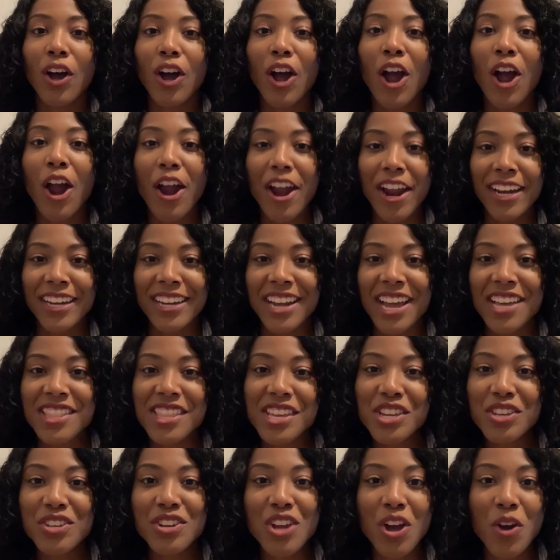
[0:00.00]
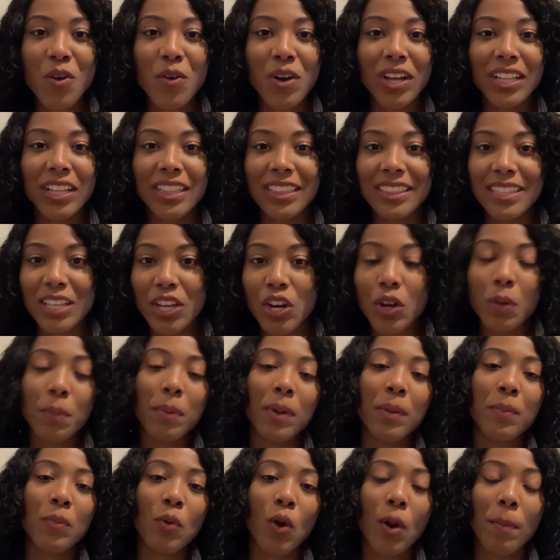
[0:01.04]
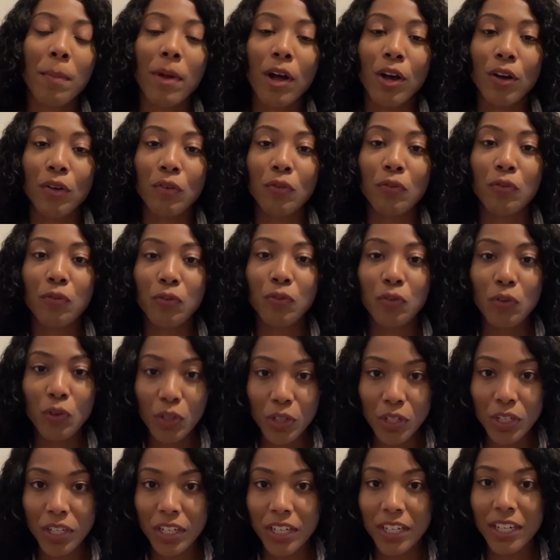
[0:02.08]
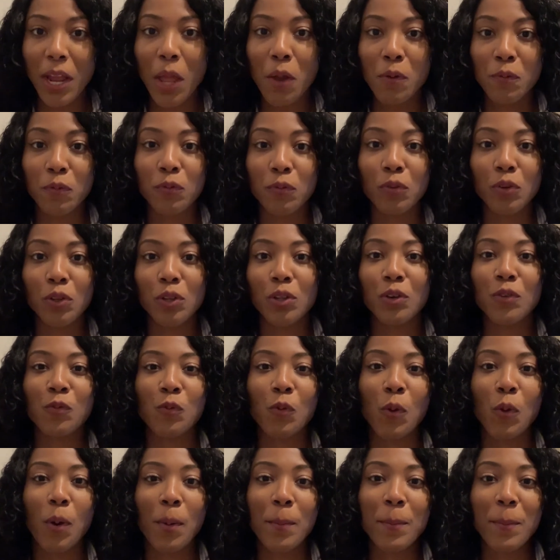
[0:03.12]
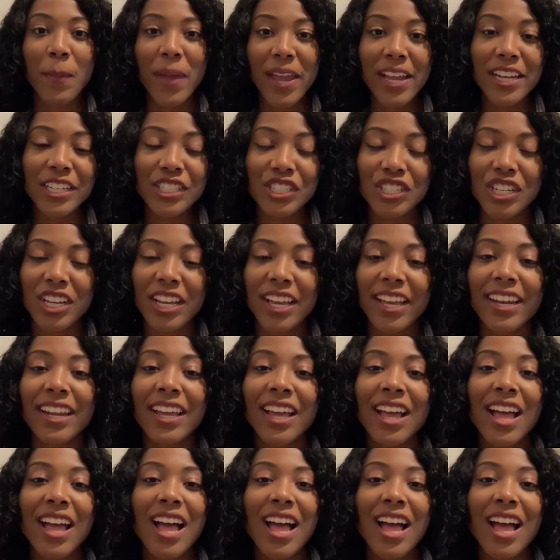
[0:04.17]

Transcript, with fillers: All right, now that you know a little bit more about Fuller and Fuller Formation,